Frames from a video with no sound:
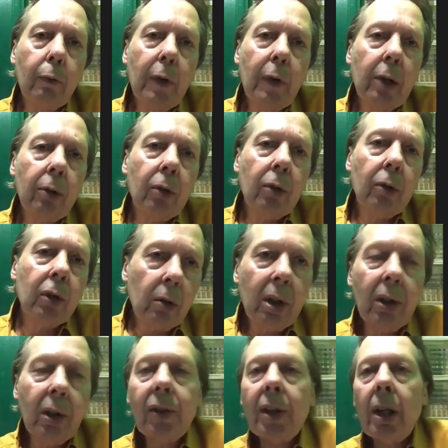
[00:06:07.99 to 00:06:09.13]
avoid the
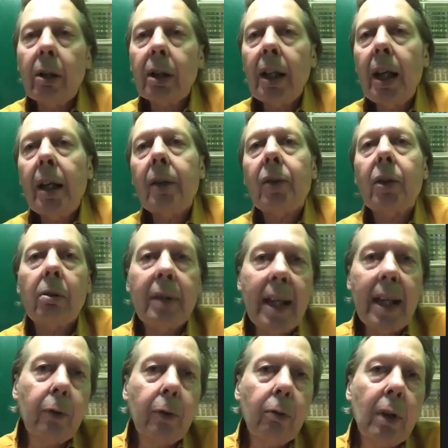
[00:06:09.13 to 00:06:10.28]
elevators, go to the
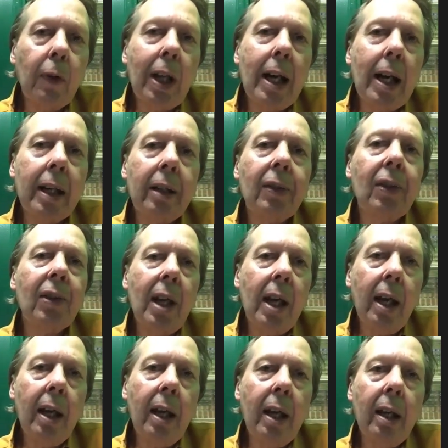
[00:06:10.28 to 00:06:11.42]
staircase, go down 3
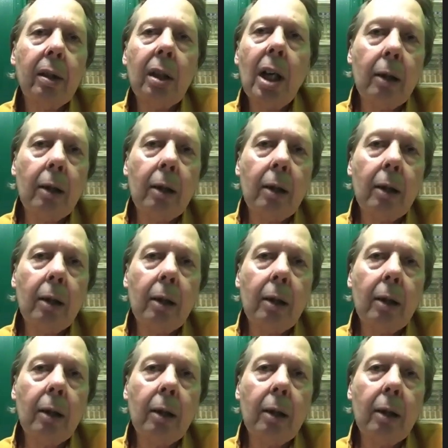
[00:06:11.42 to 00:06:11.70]
flights,